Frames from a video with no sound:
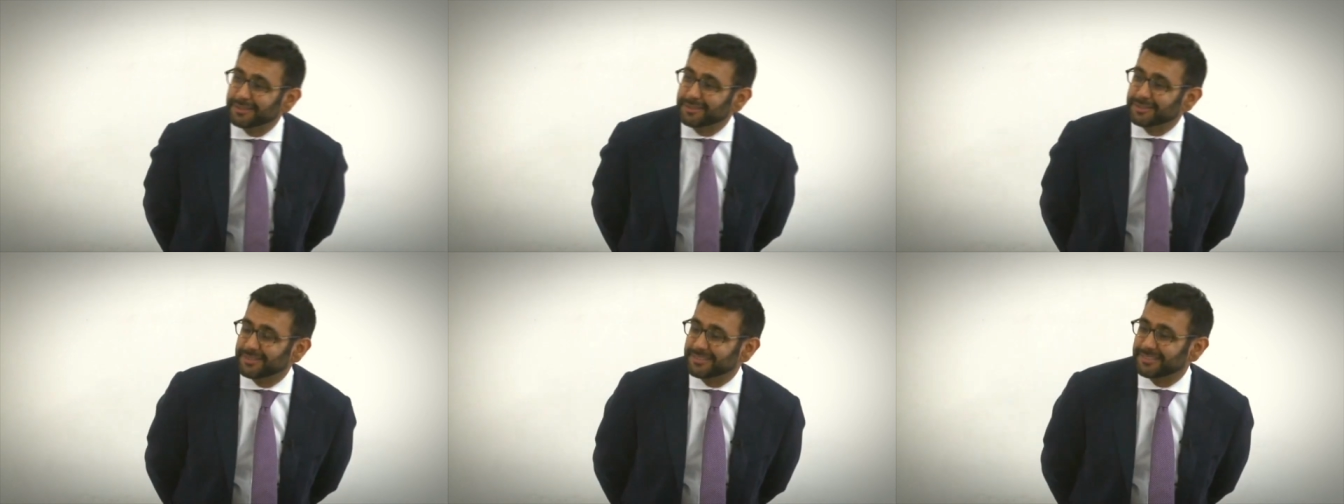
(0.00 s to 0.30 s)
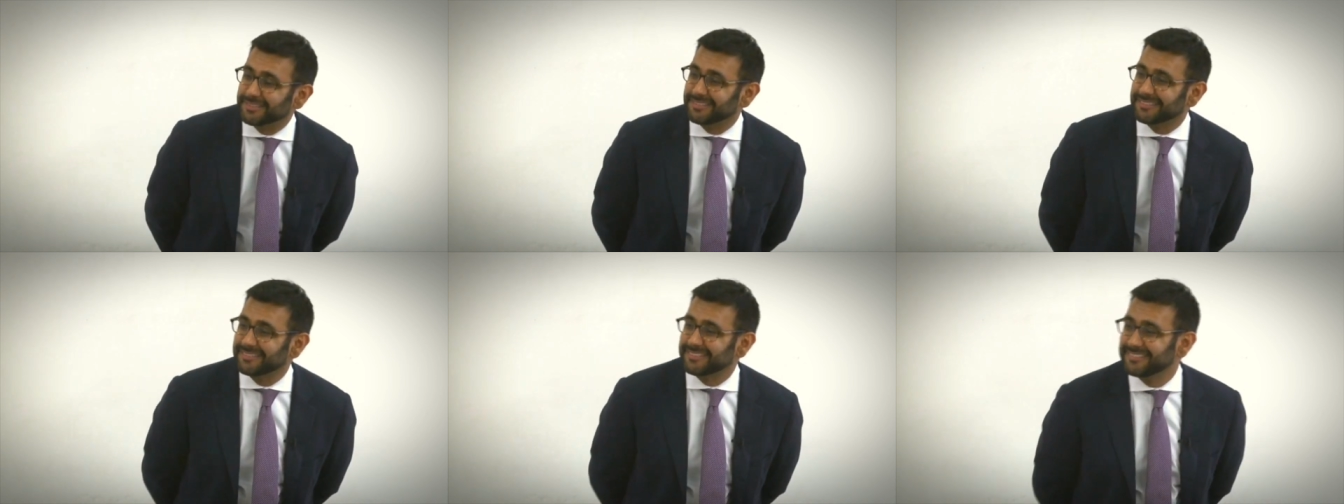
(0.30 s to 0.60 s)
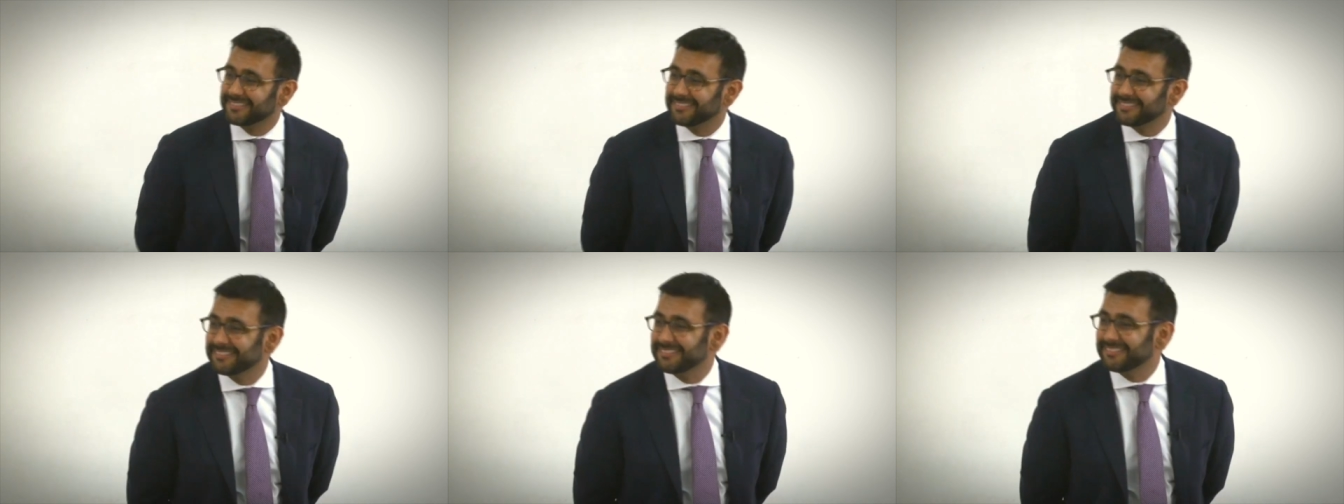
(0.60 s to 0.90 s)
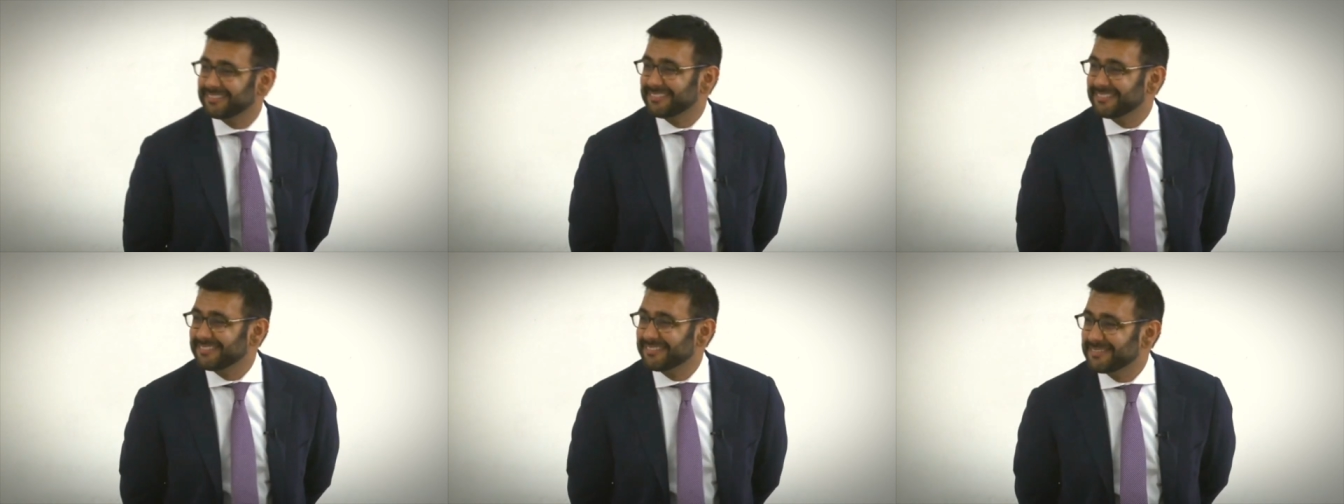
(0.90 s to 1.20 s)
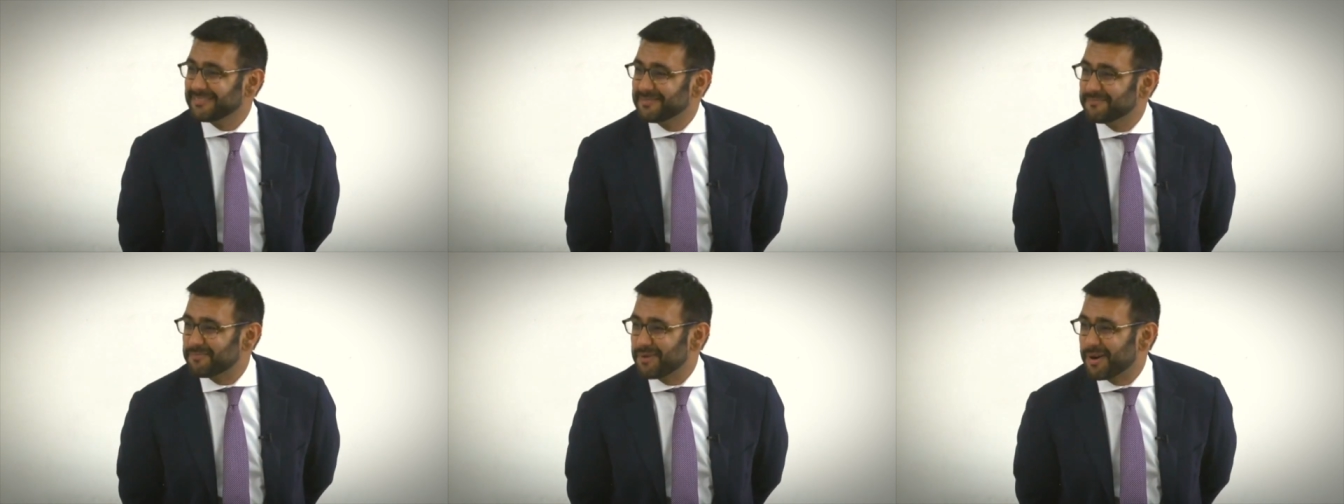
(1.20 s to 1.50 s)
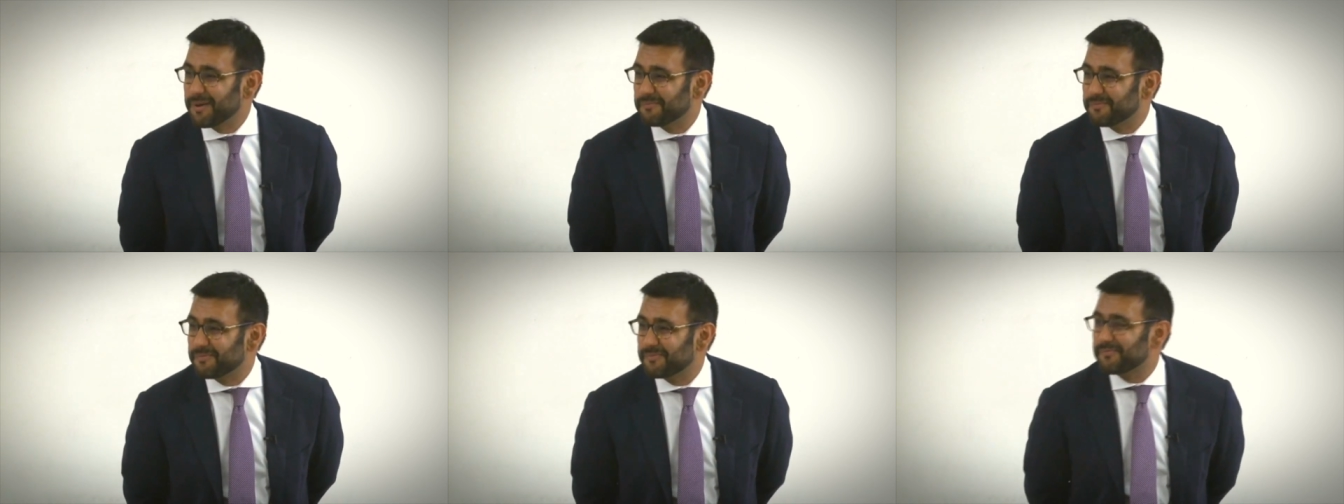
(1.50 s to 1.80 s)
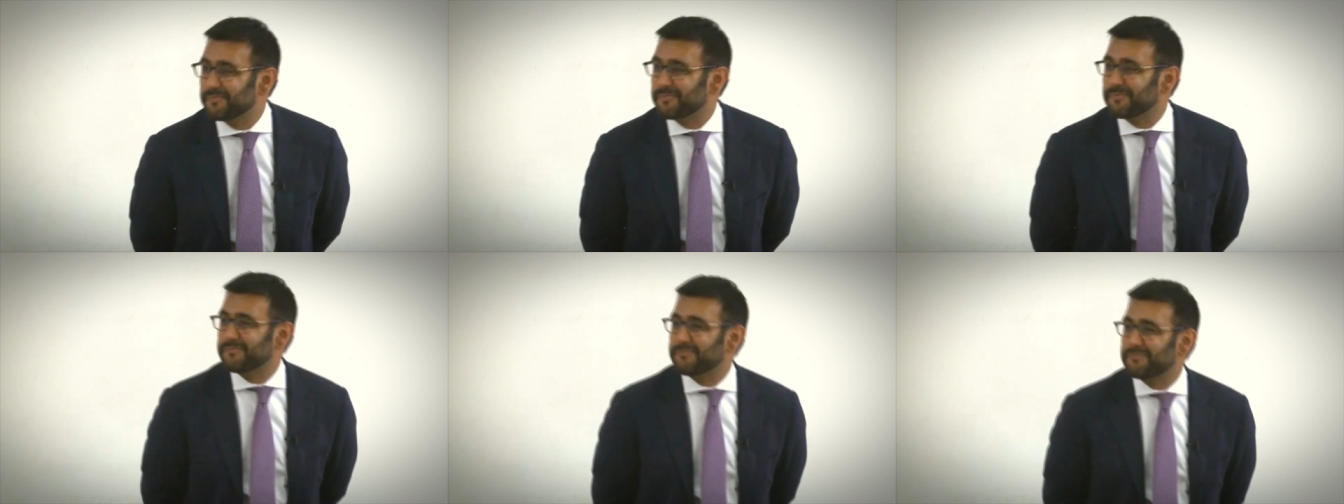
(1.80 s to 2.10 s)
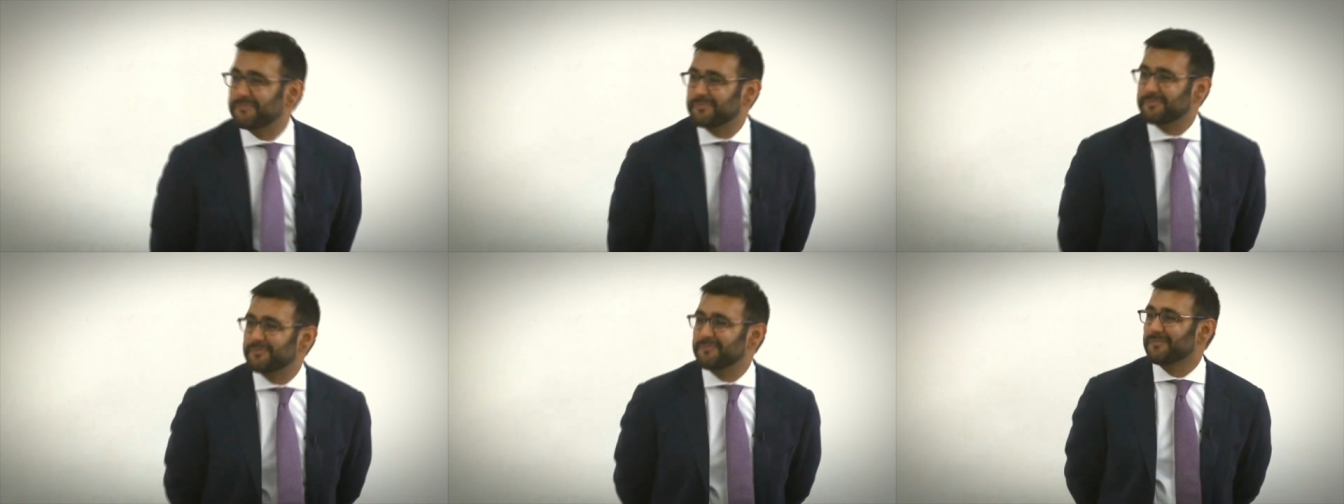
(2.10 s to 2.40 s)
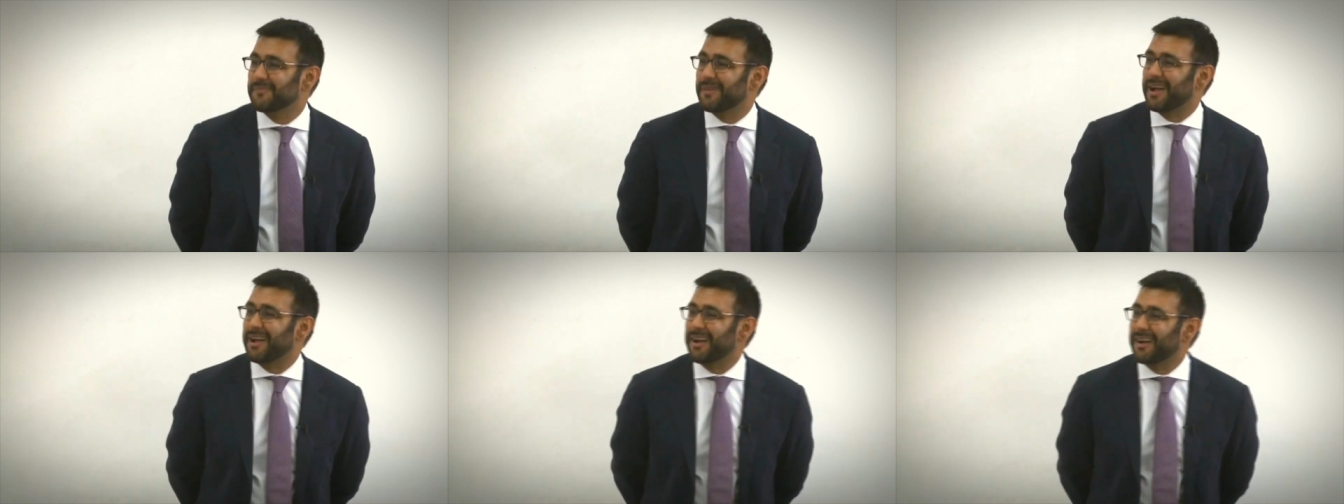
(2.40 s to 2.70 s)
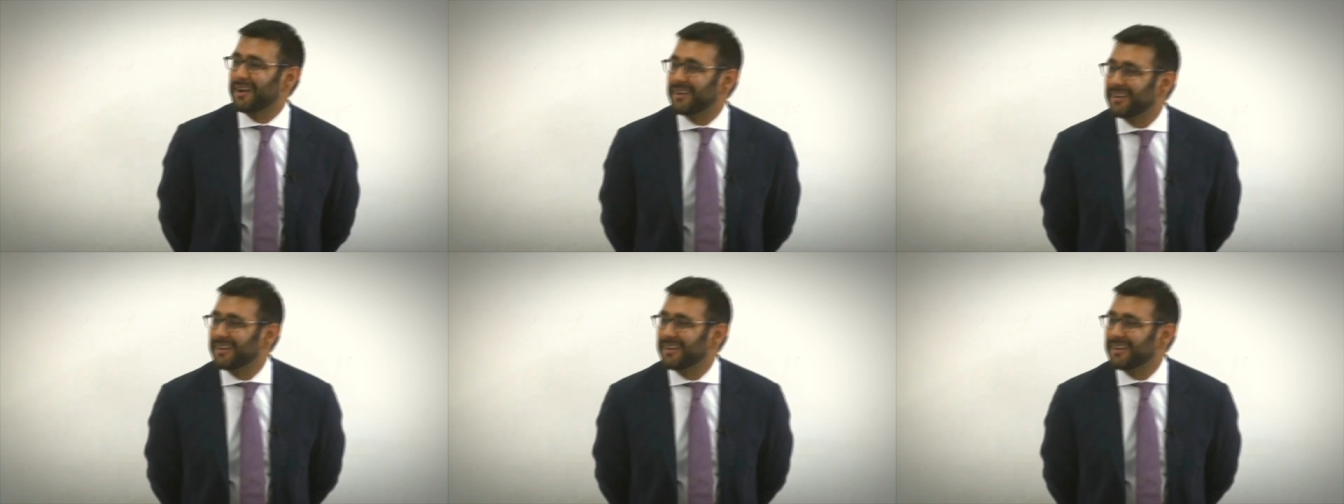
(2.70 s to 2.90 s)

is. Pro, I,